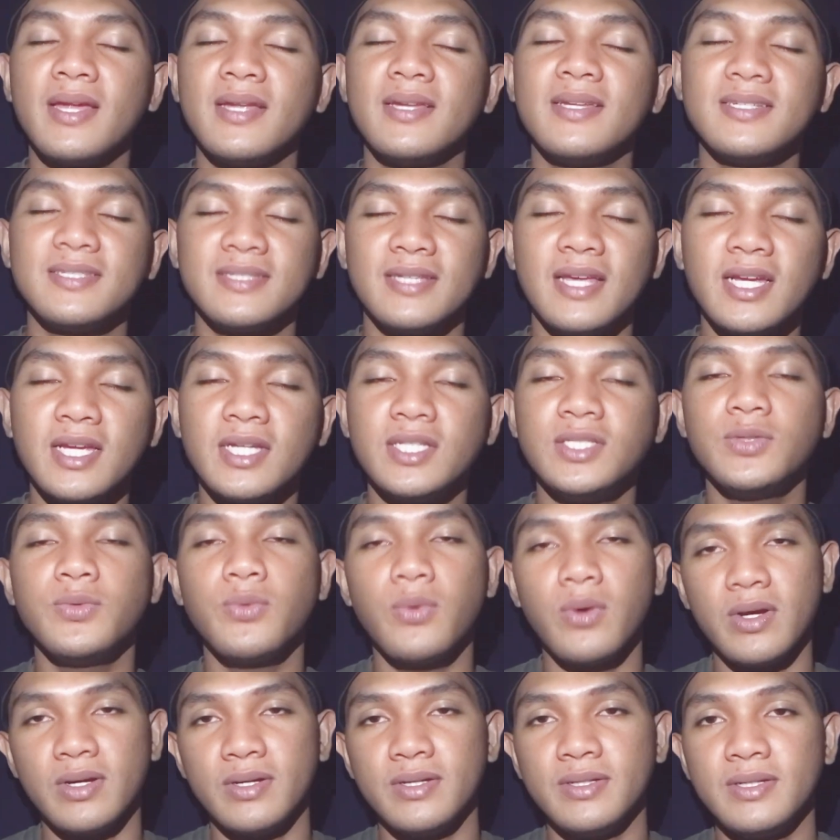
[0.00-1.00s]
The second
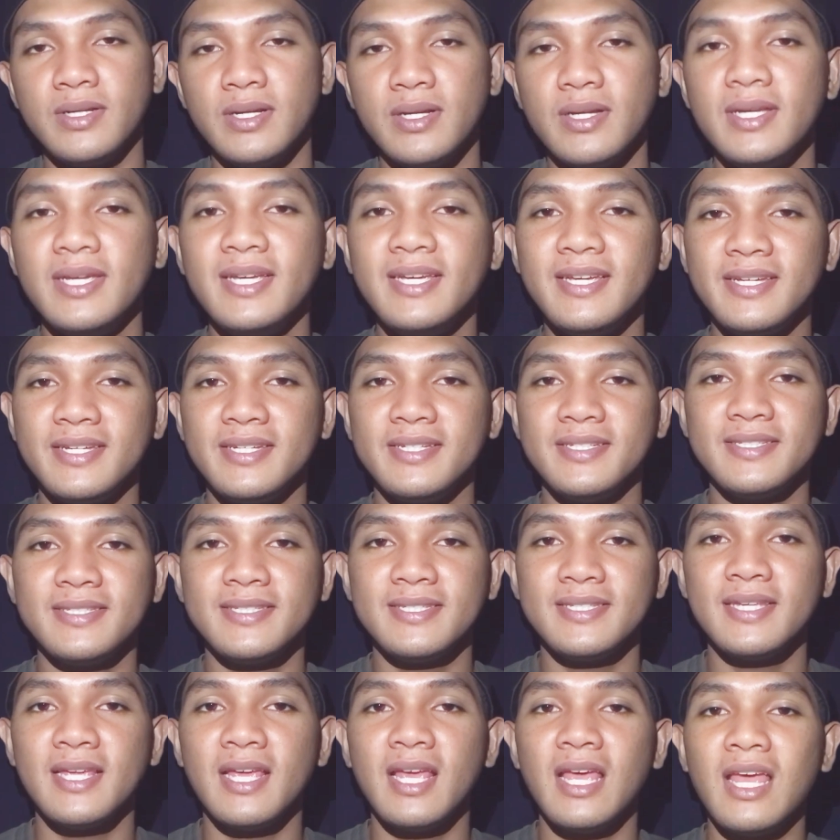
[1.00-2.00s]
one
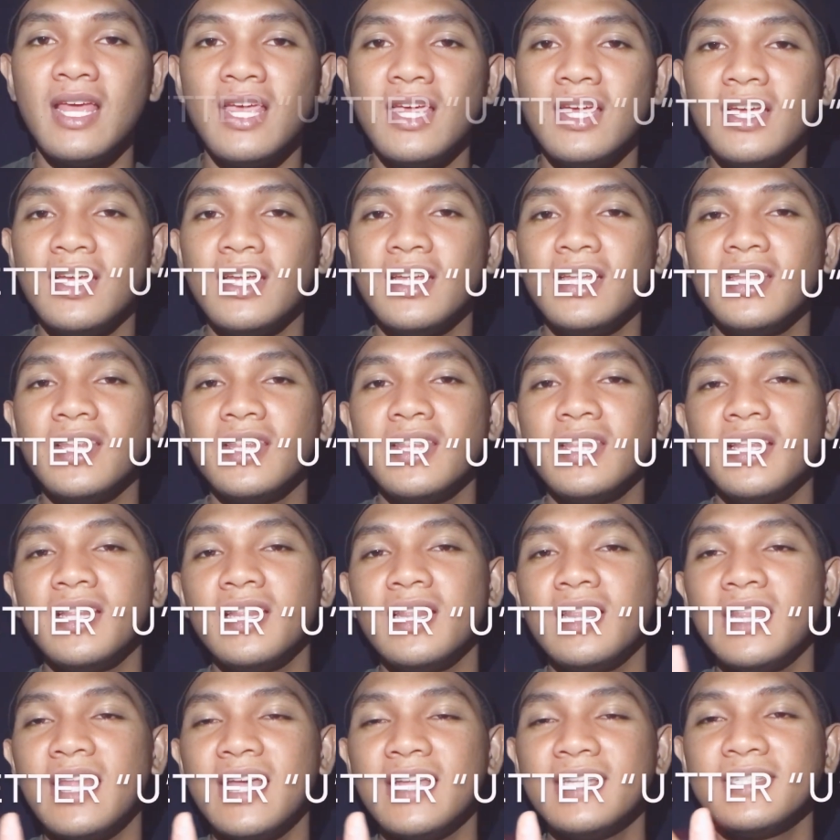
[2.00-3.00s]
is the
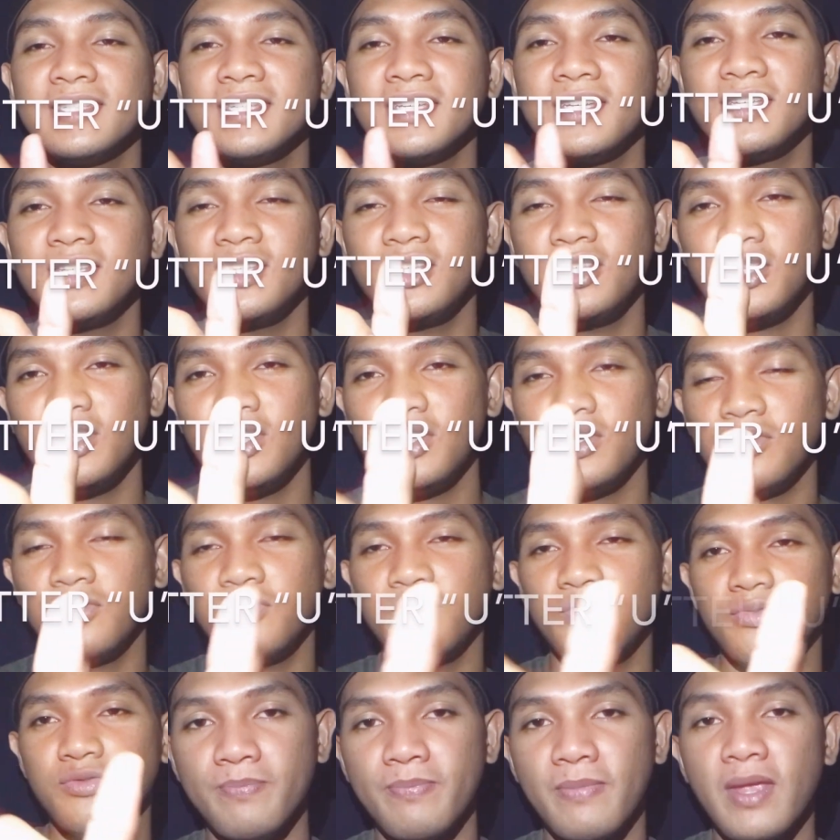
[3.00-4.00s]
letter
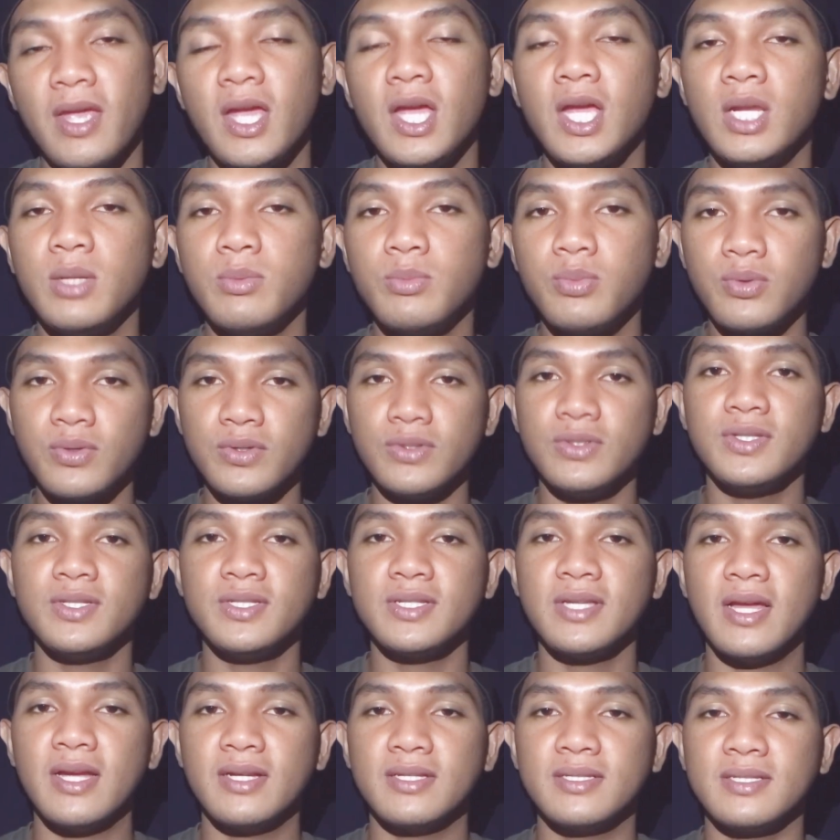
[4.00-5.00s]
U. In
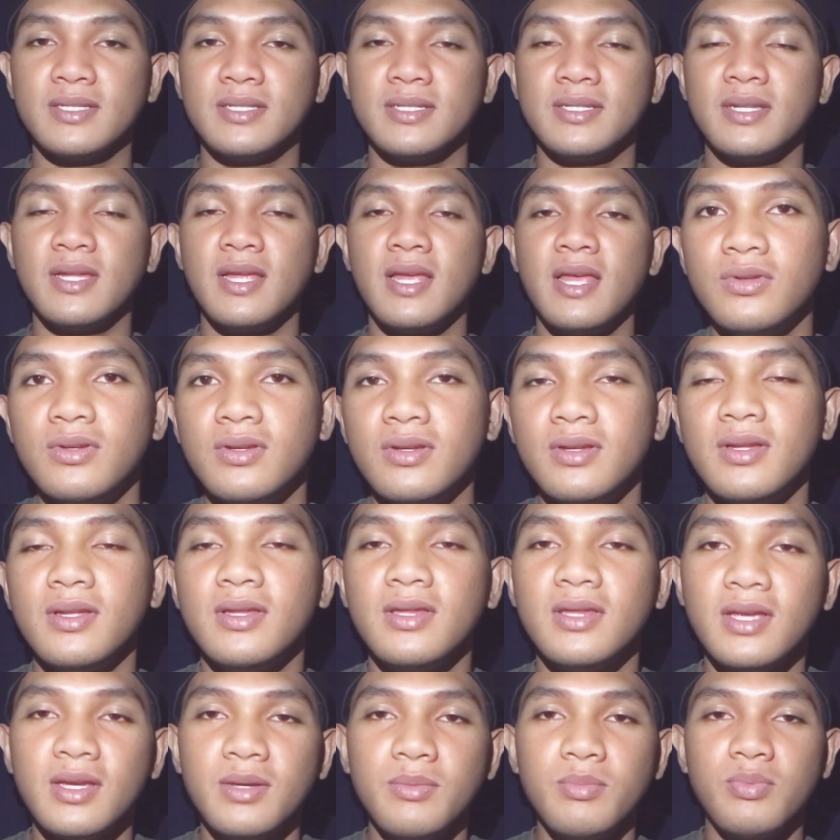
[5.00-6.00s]
British accent
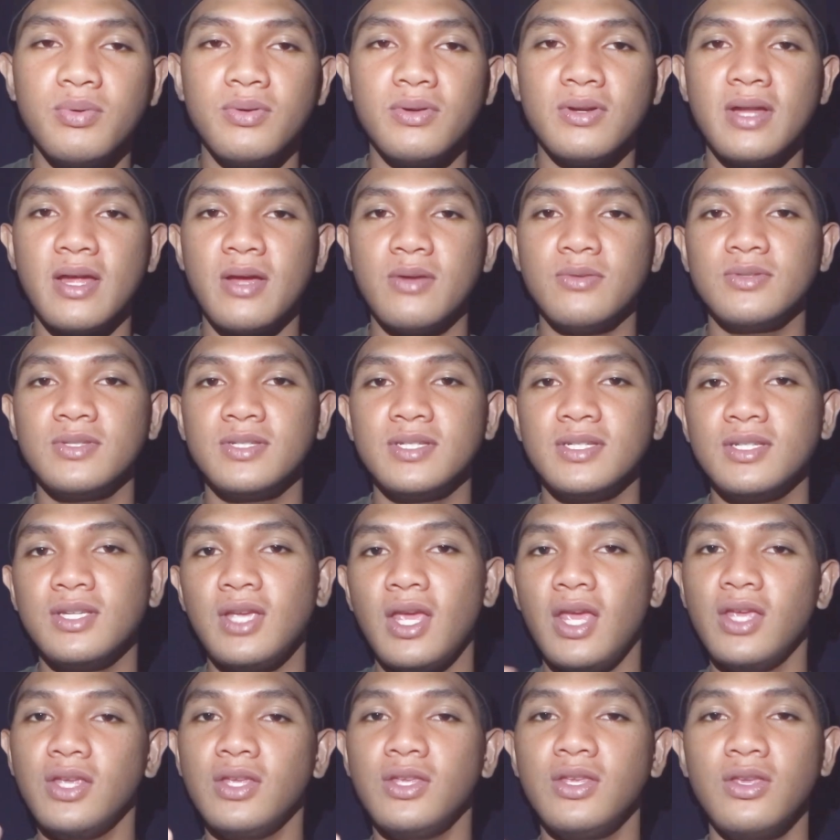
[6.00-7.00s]
they pronounce it
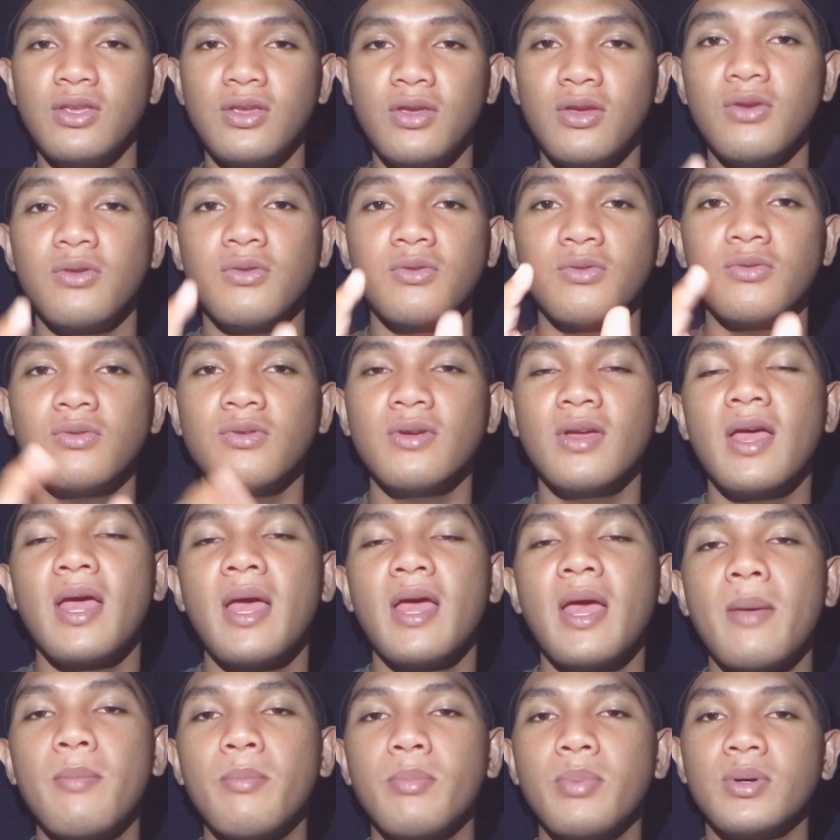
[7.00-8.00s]
U,
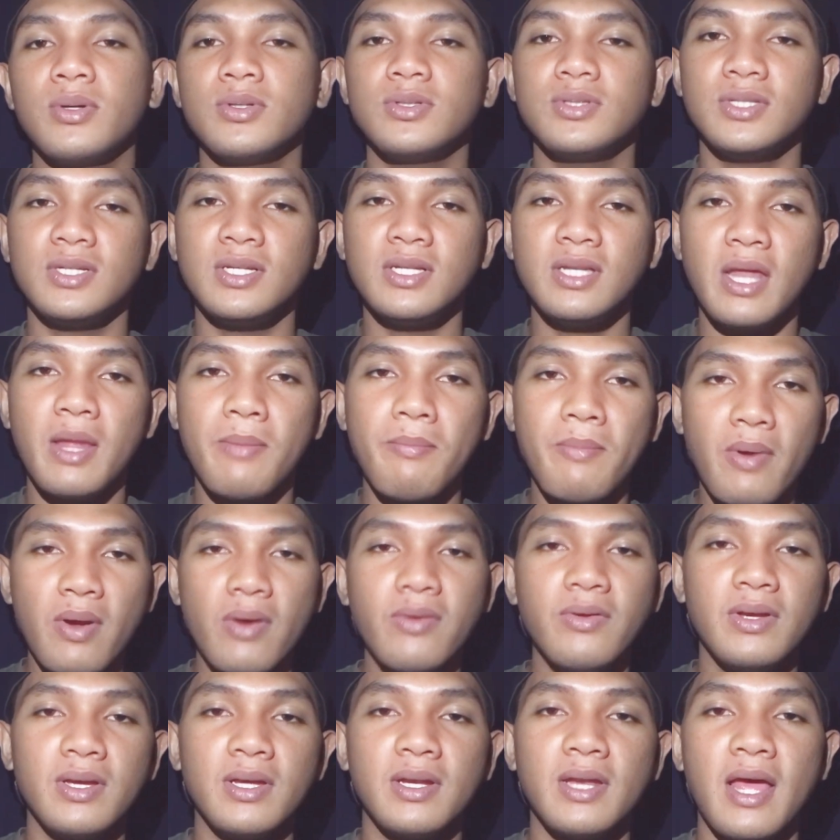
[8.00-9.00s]
but in
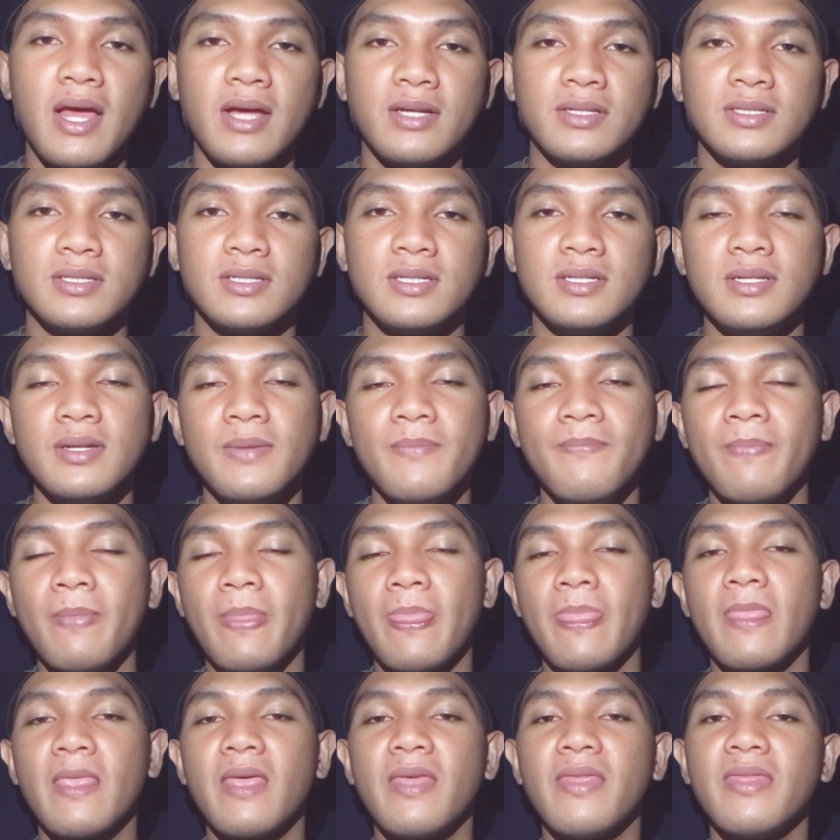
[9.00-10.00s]
American accent
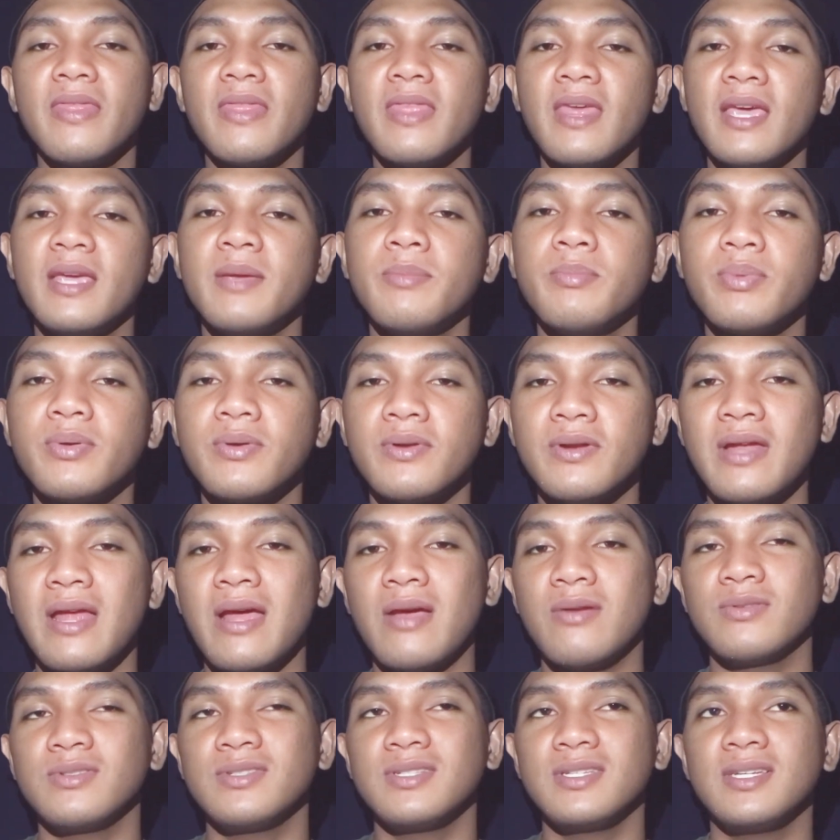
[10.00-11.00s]
they
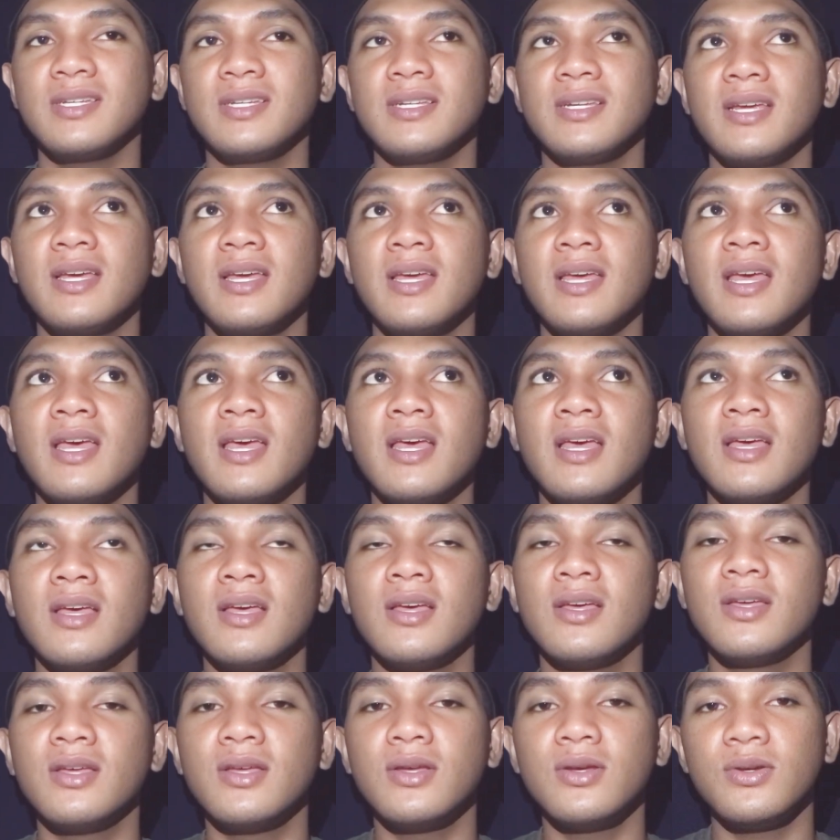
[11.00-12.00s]
pronounce it
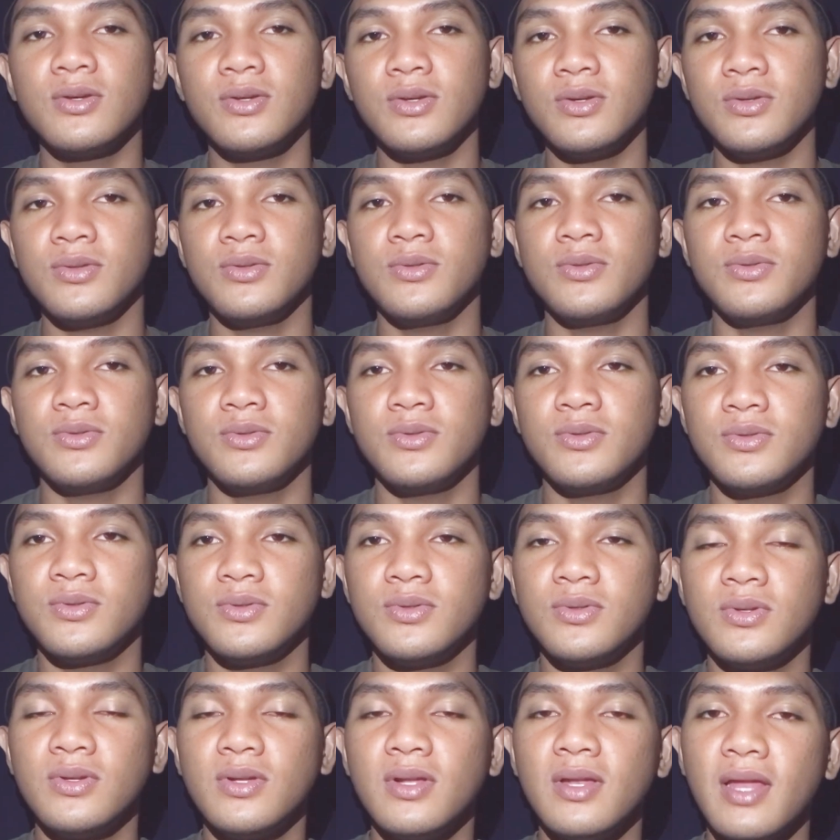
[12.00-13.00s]
O,
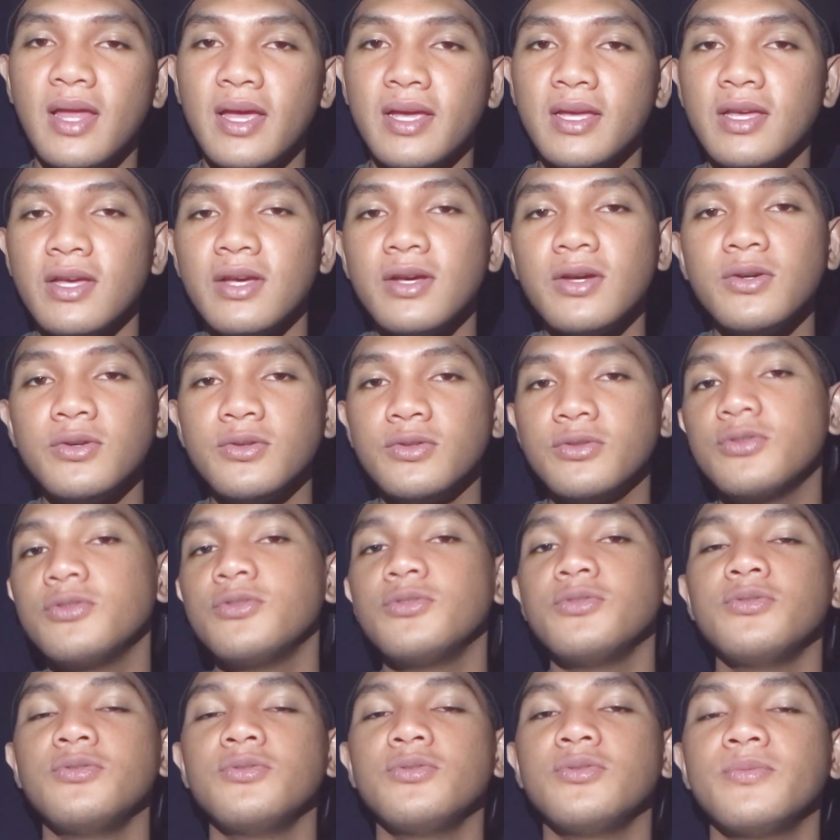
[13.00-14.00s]
like
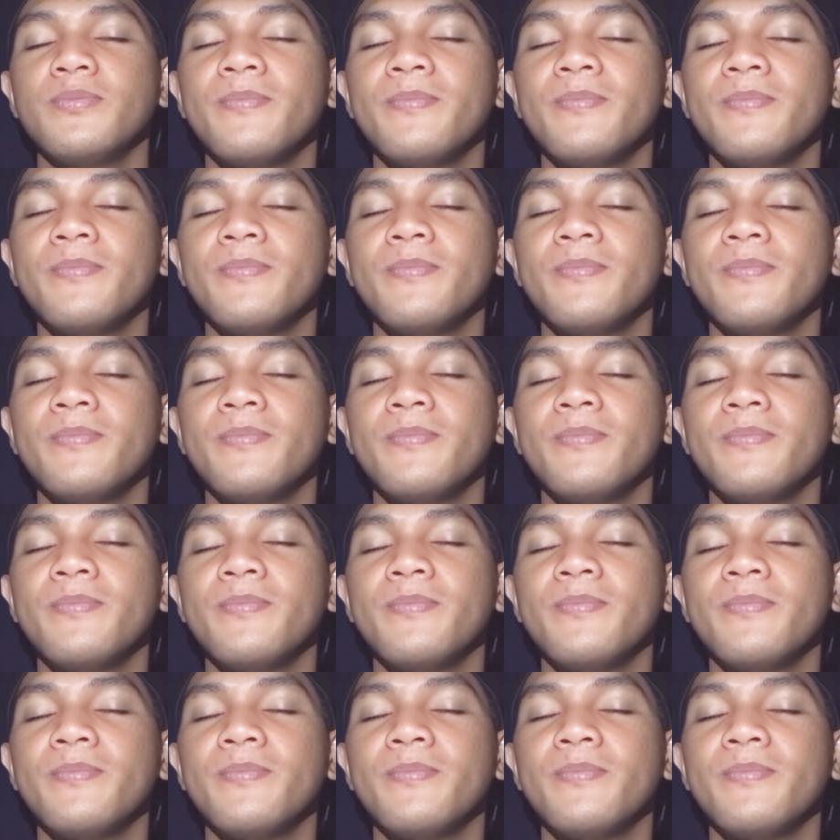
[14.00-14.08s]
ooh.